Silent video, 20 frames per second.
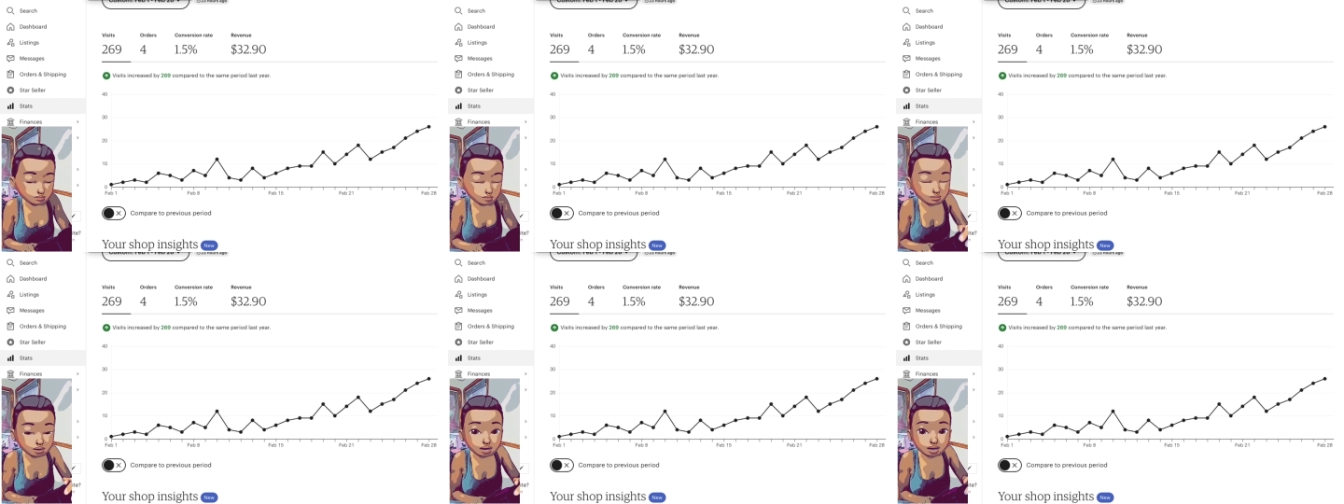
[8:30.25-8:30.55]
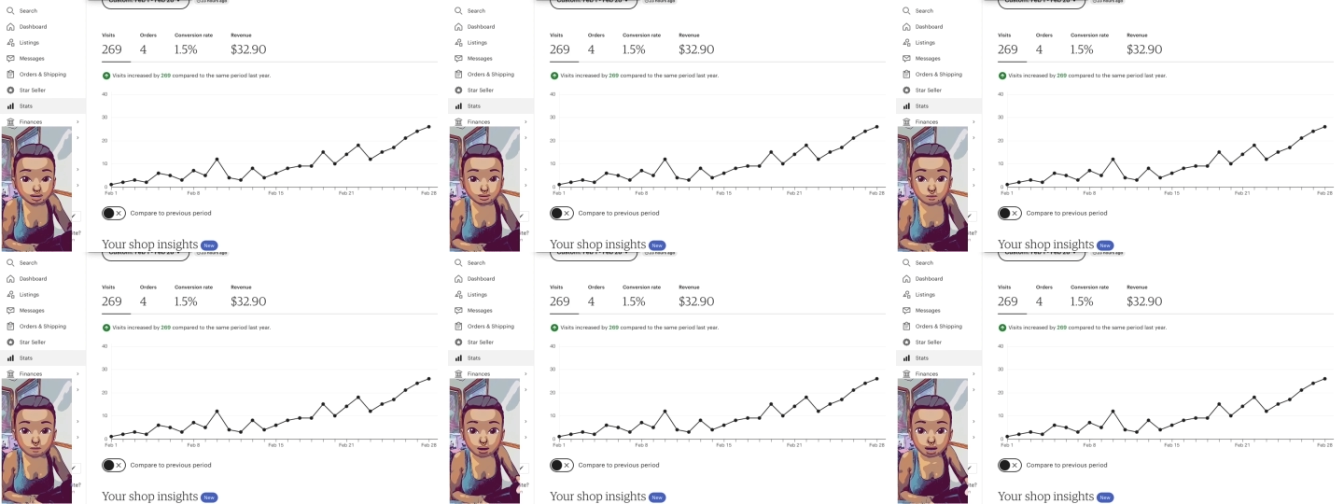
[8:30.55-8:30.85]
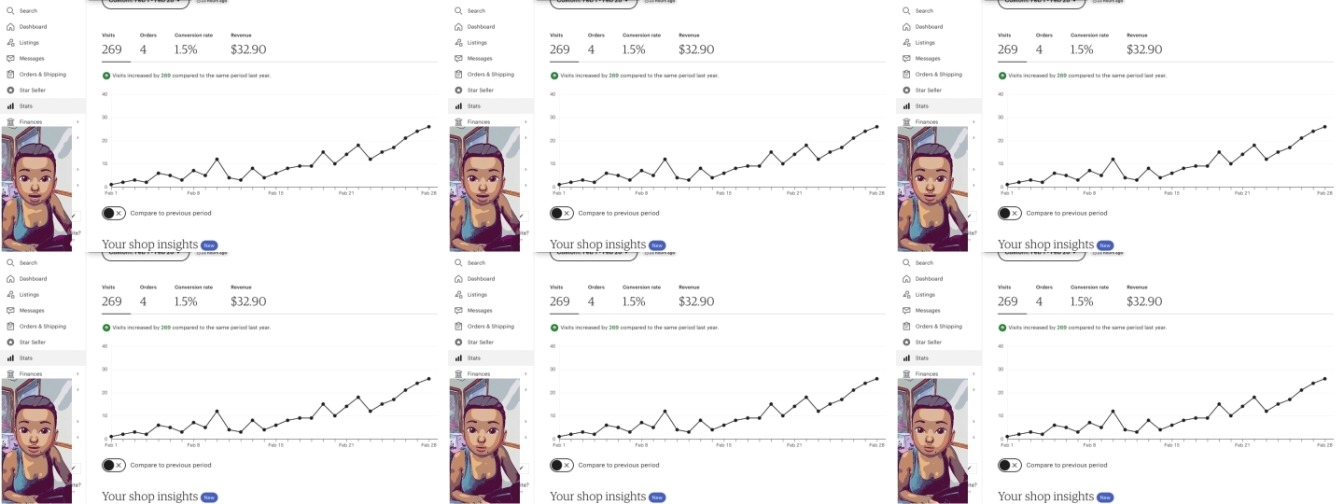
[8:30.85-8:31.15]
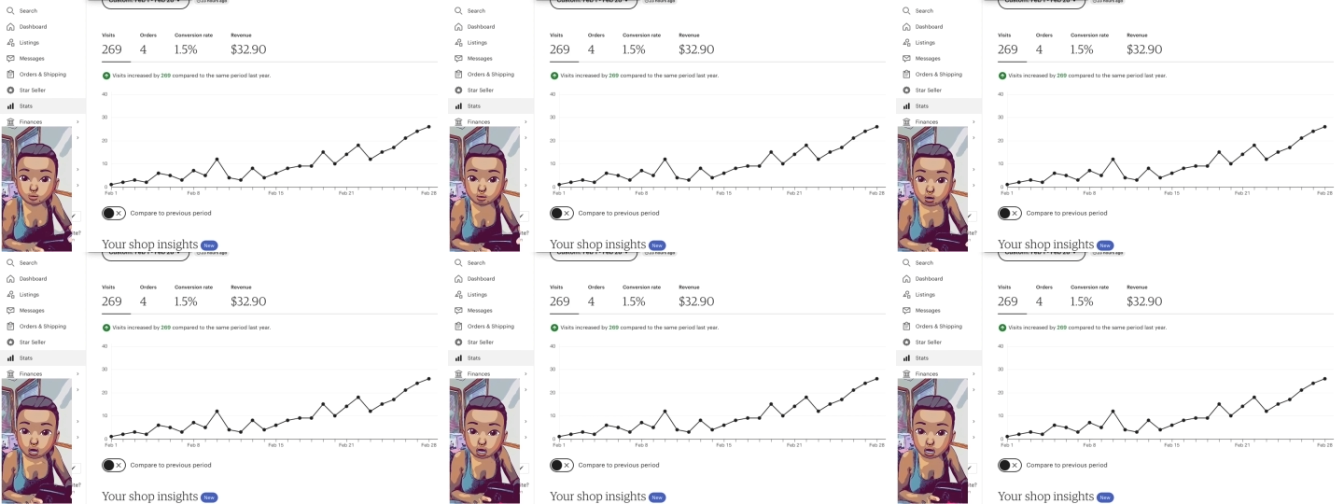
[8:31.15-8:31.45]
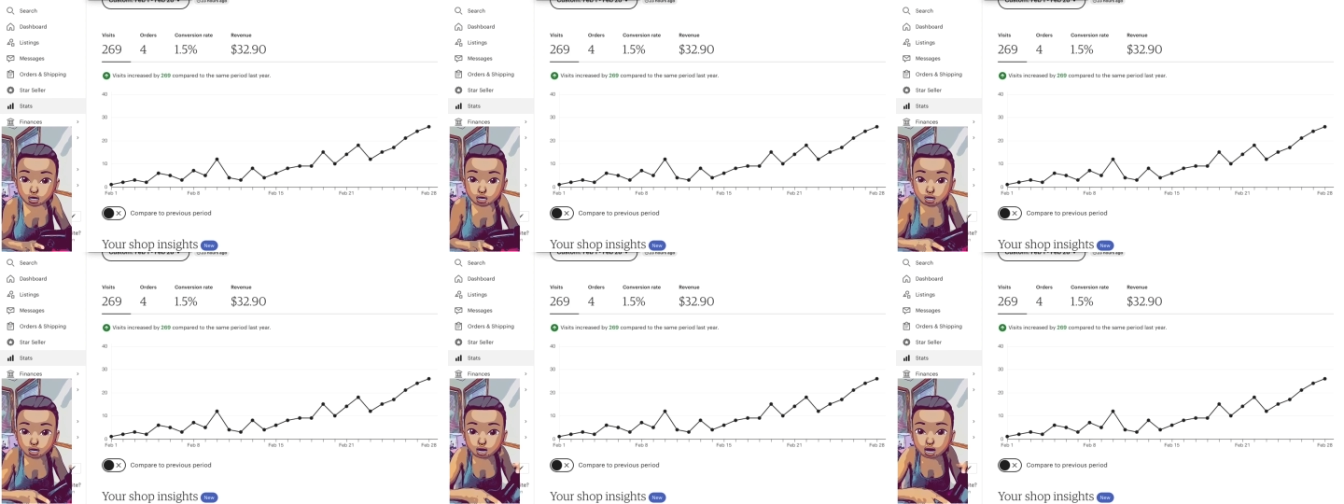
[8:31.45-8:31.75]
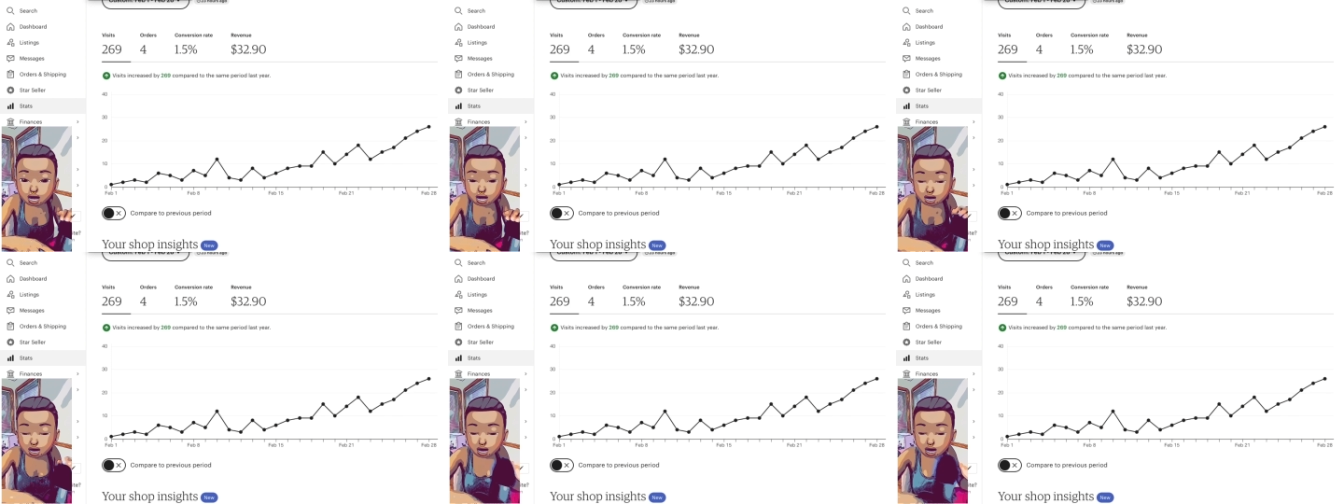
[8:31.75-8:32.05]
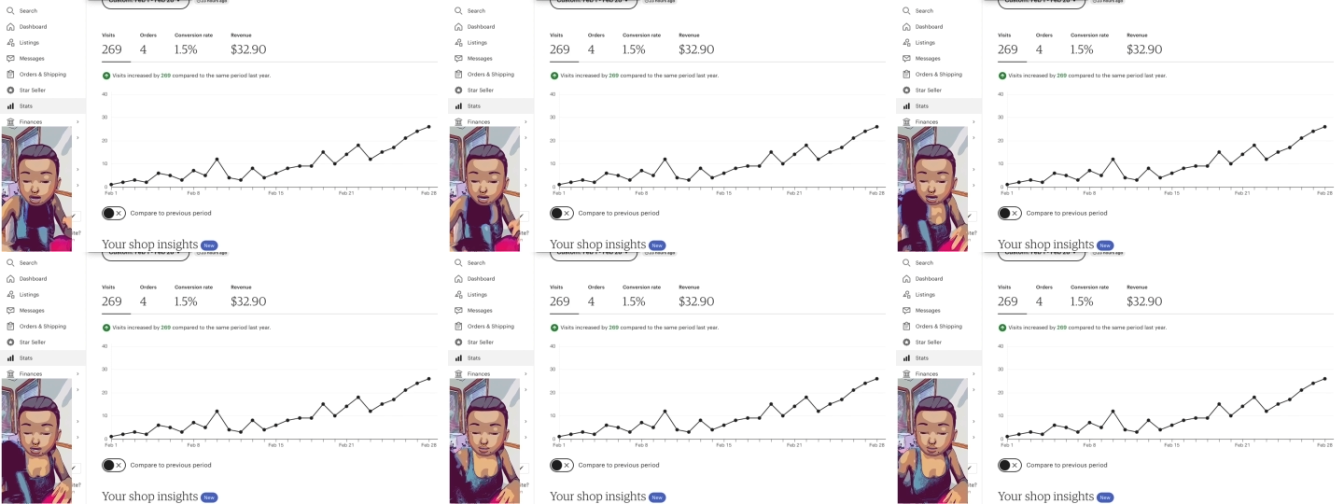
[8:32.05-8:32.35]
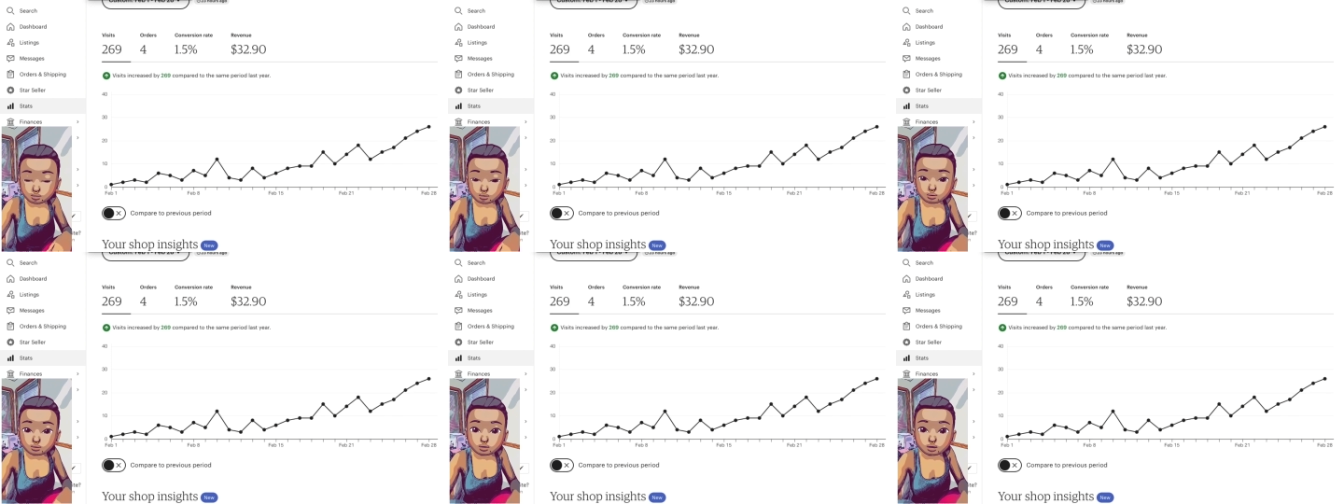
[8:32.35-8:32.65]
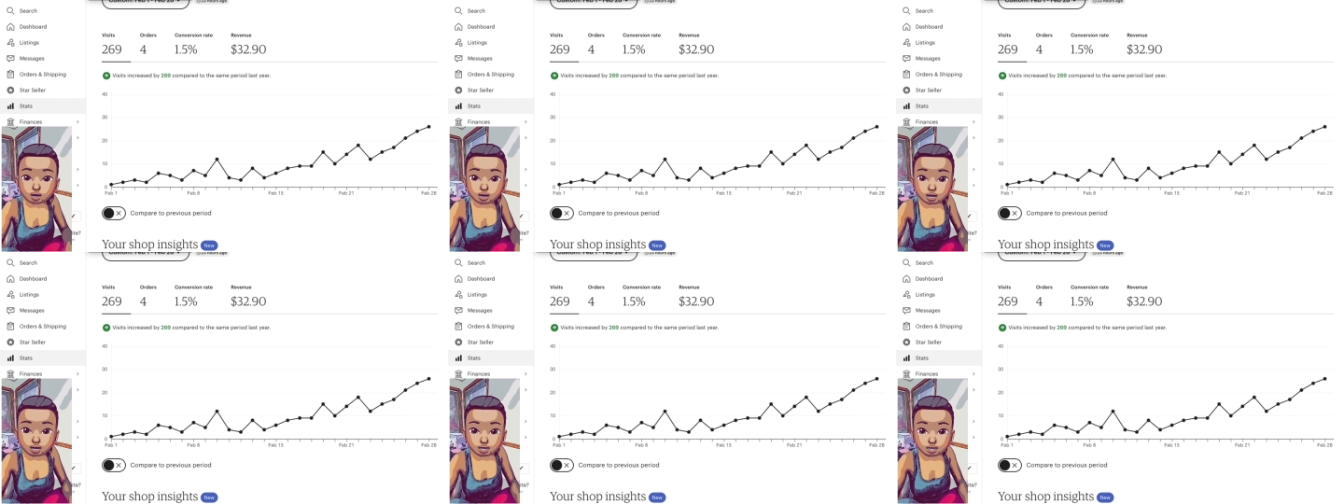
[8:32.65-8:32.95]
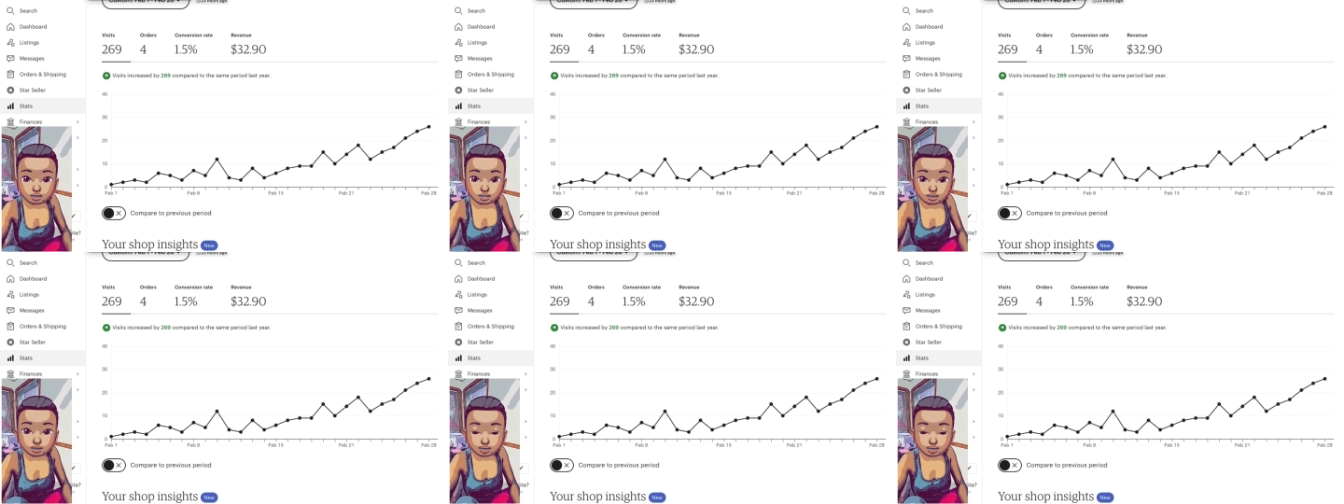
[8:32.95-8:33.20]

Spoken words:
find my cord. I don't know where it is,